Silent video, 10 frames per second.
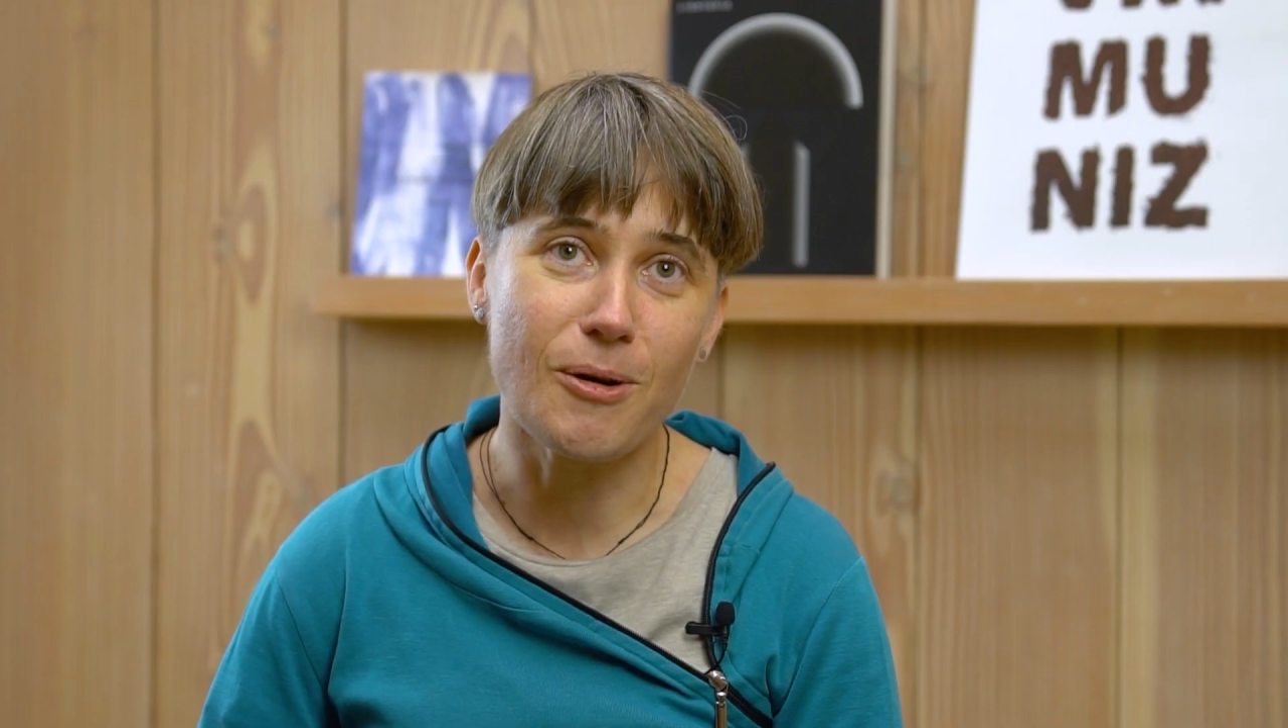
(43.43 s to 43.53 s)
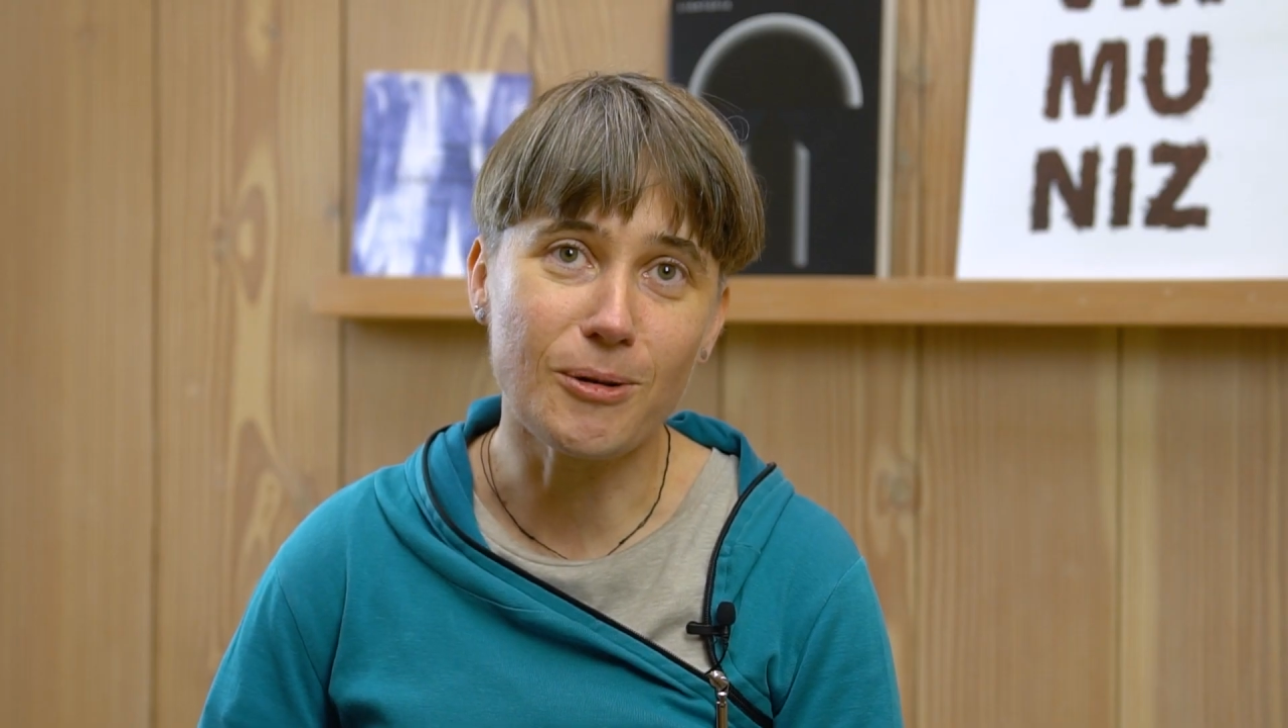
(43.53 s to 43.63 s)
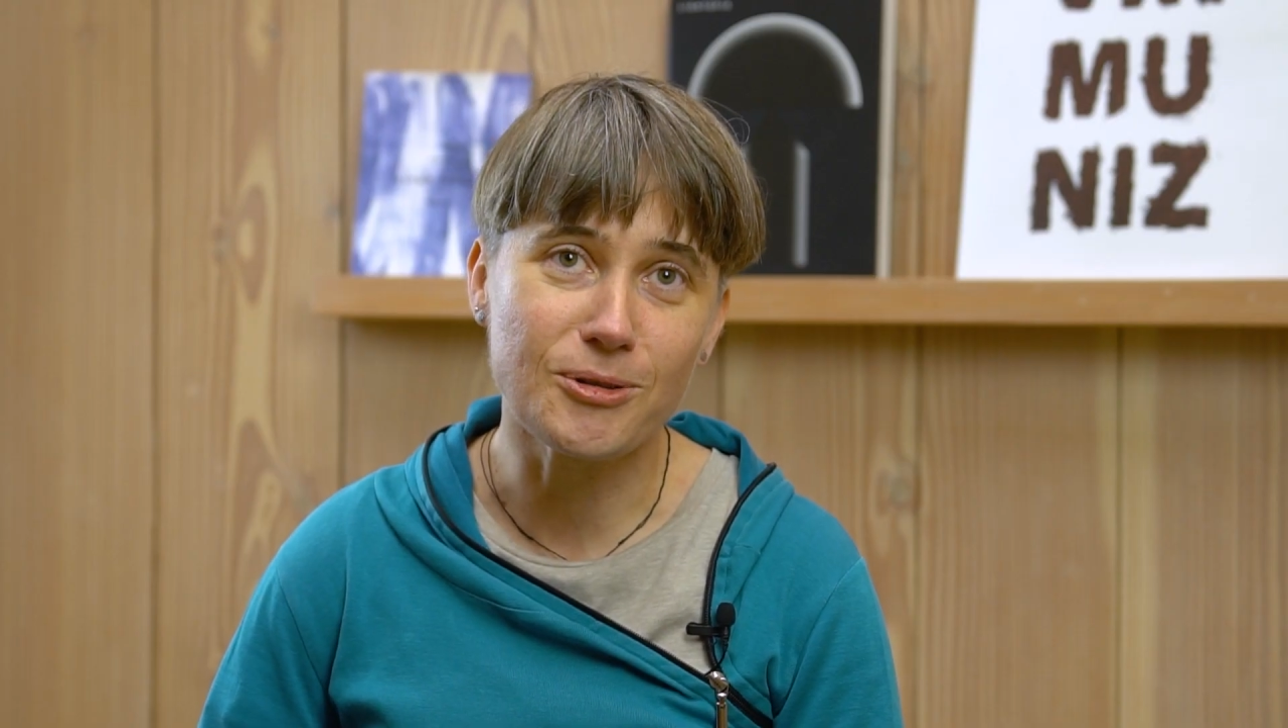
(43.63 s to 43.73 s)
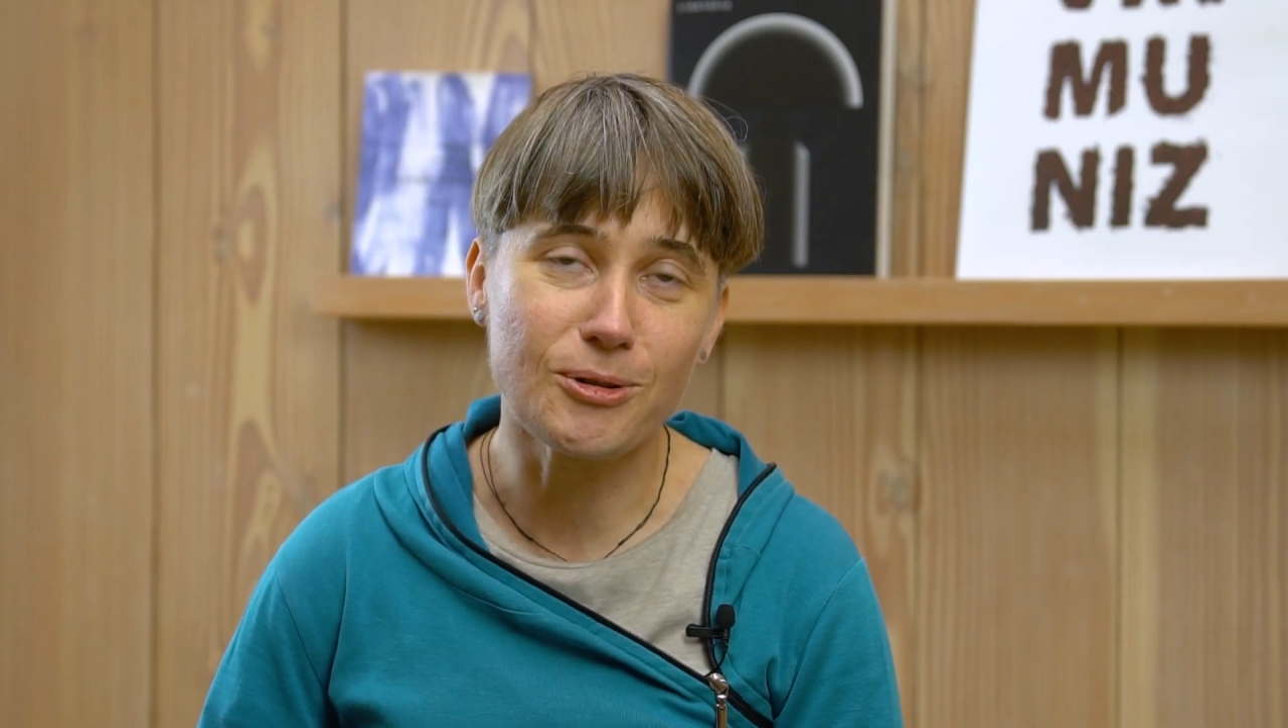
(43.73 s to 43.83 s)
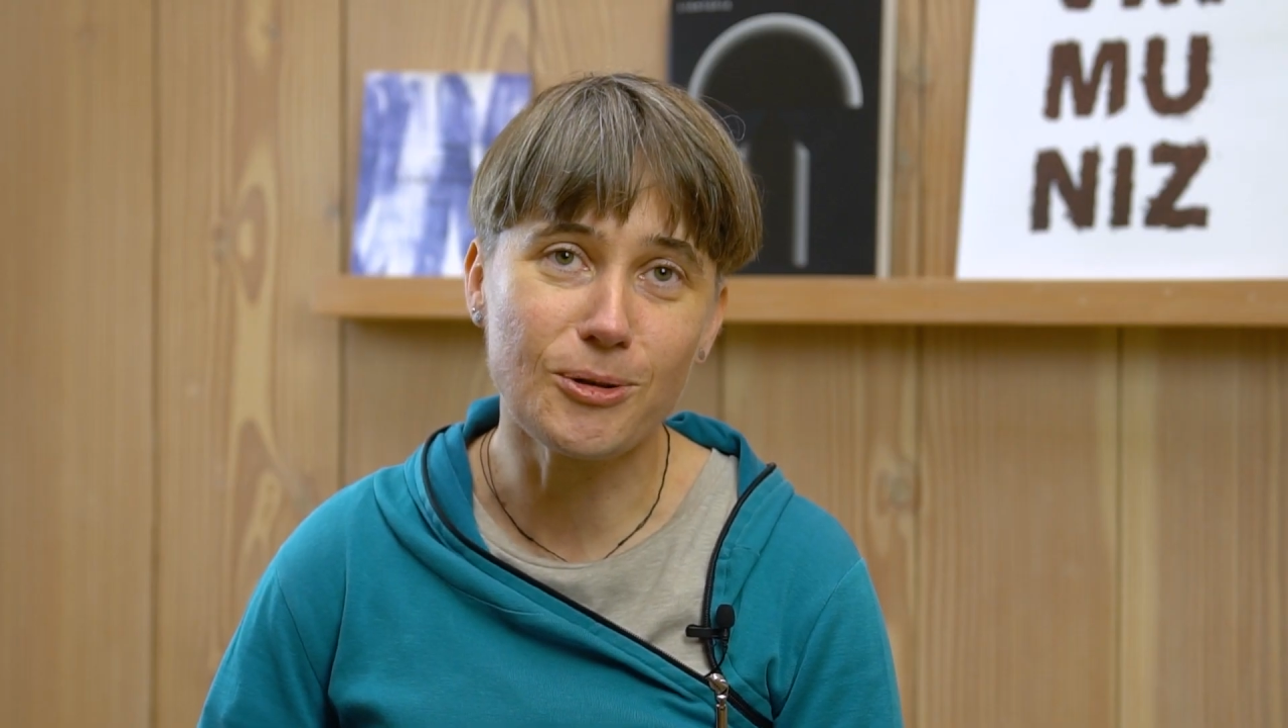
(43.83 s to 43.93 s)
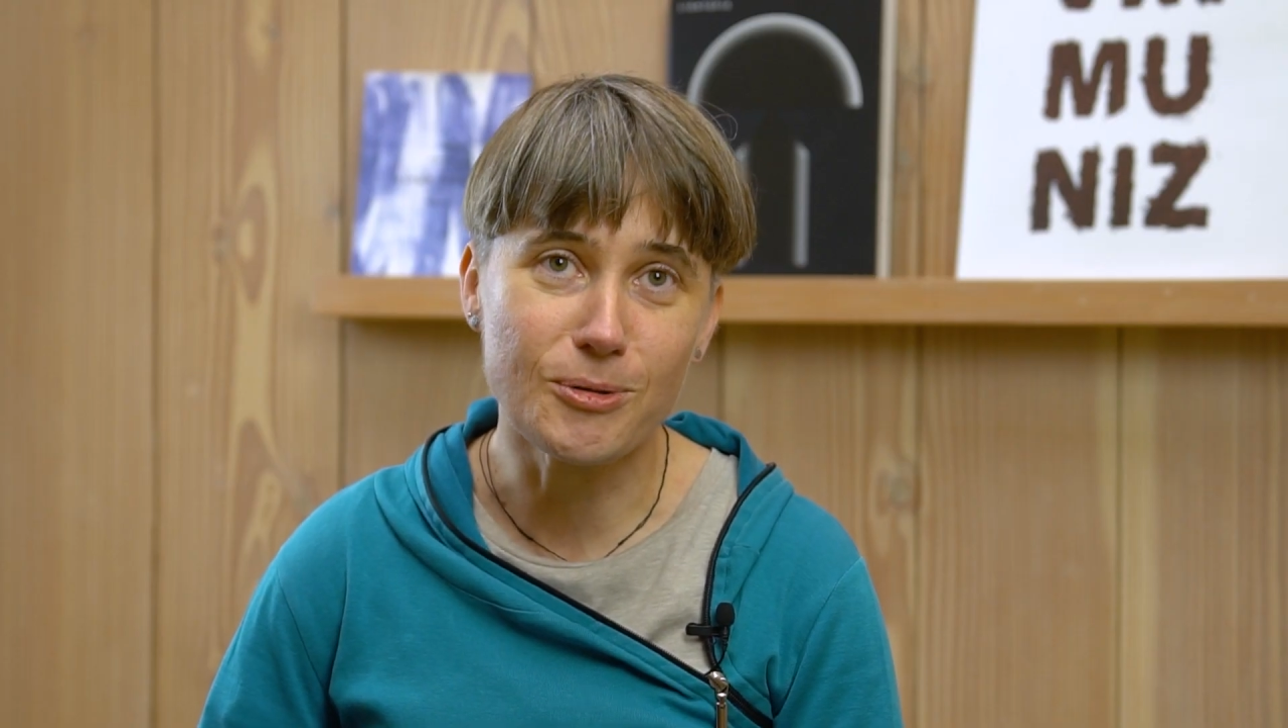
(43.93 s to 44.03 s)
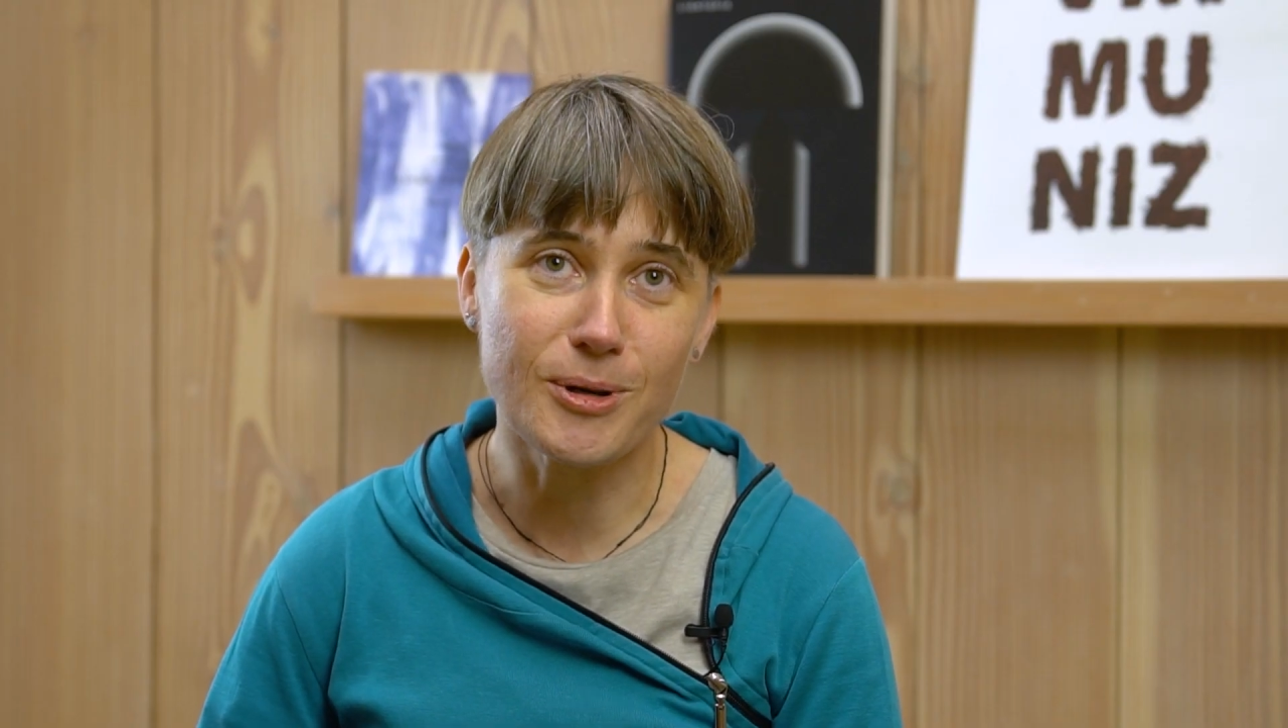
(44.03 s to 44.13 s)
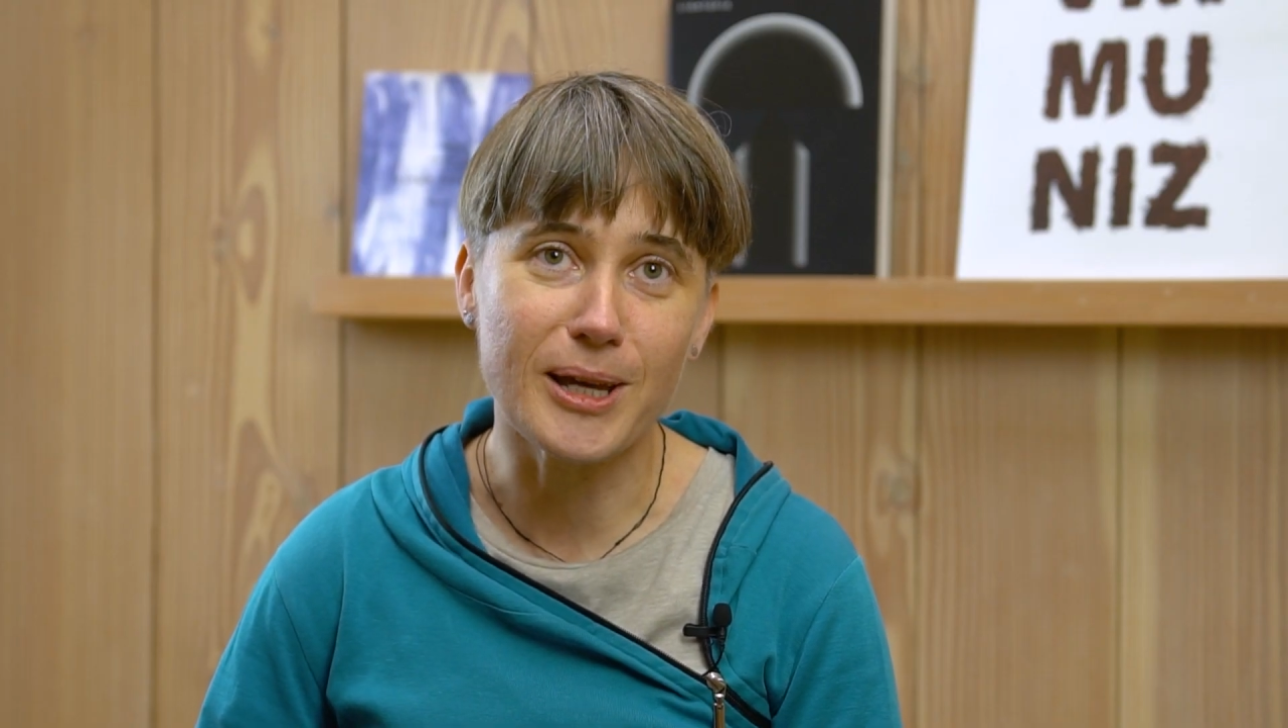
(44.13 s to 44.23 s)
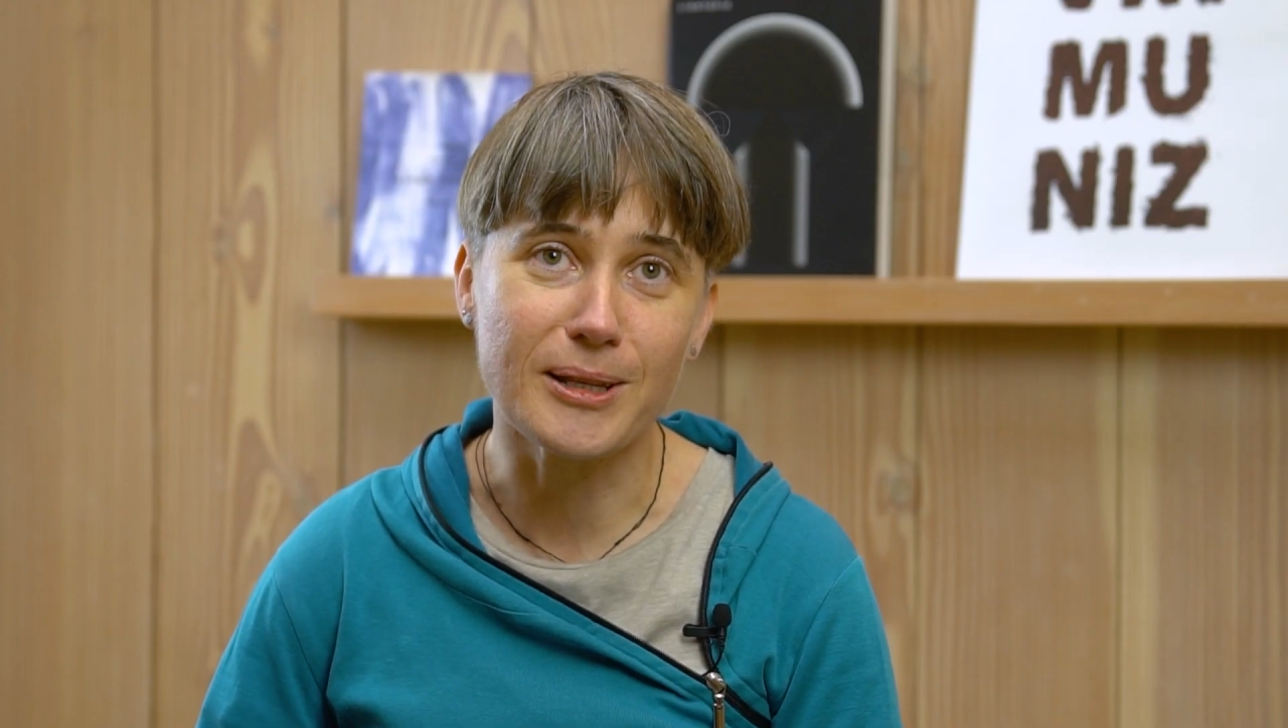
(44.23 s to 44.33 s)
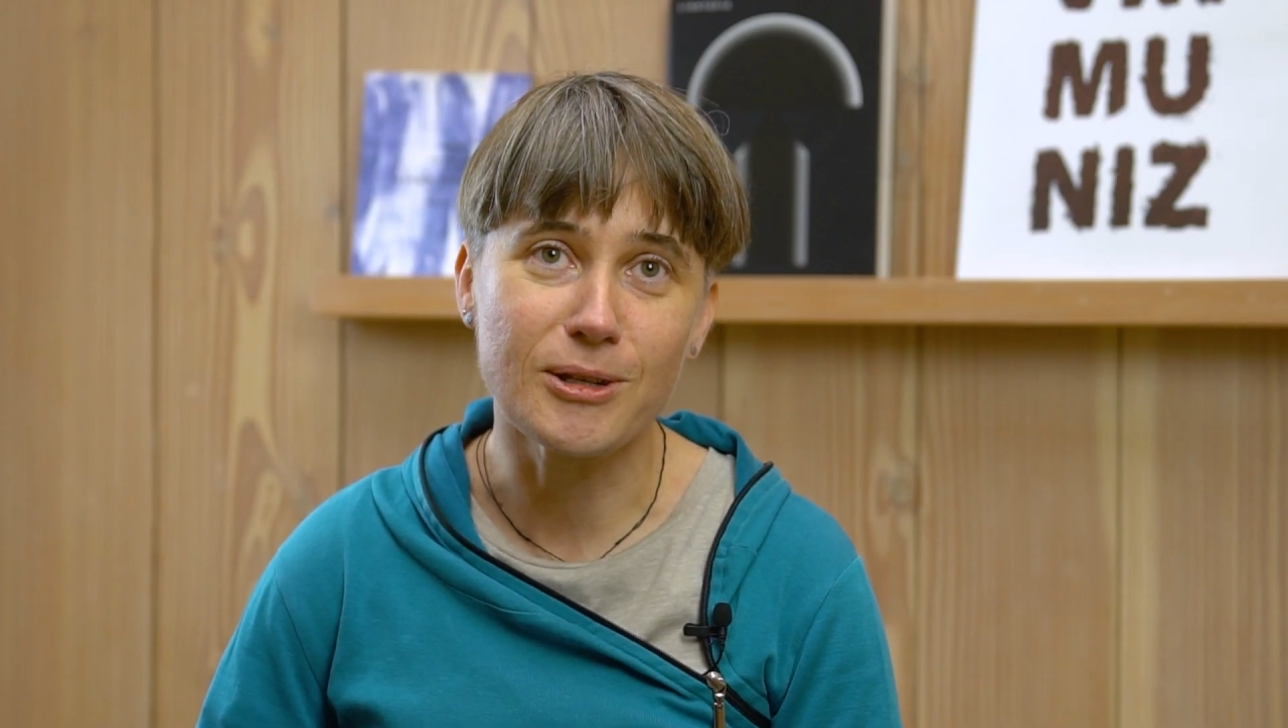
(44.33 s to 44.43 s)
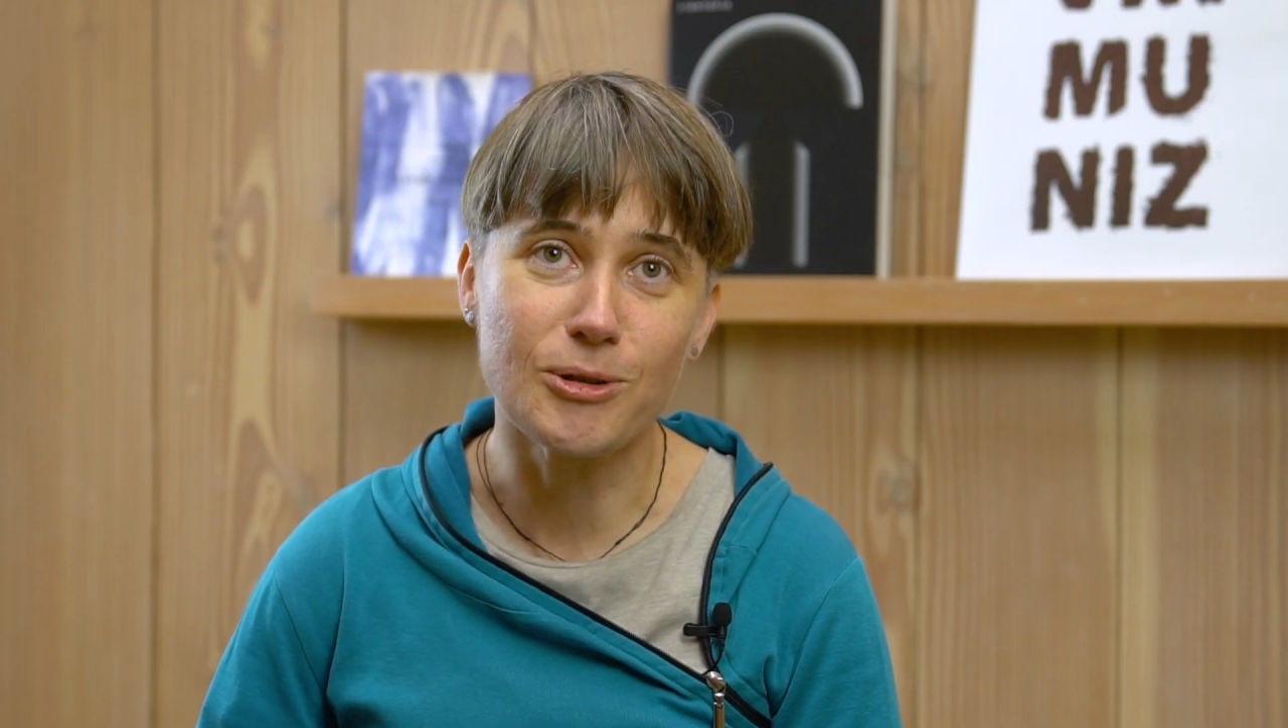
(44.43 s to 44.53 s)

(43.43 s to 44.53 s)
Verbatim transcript: also look at